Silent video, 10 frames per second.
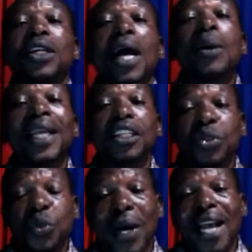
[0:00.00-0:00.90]
I would like
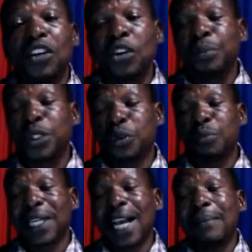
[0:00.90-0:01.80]
you to adopt to
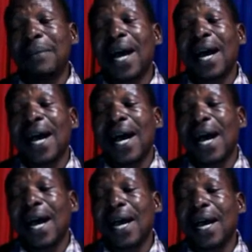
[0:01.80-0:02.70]
become
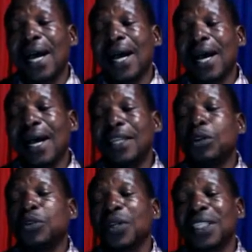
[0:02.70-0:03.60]

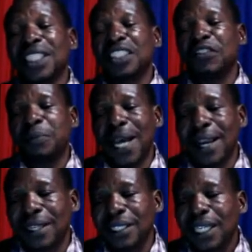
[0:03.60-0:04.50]
an authoritative
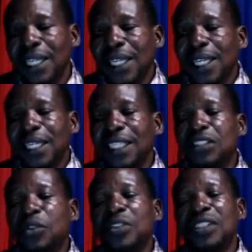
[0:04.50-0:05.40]
parent
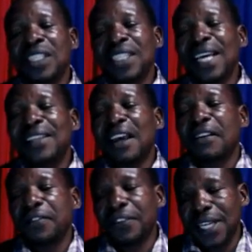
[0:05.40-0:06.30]
is consider
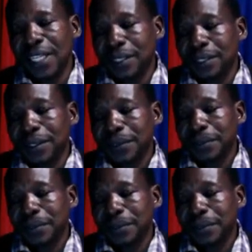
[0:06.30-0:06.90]
their feelings.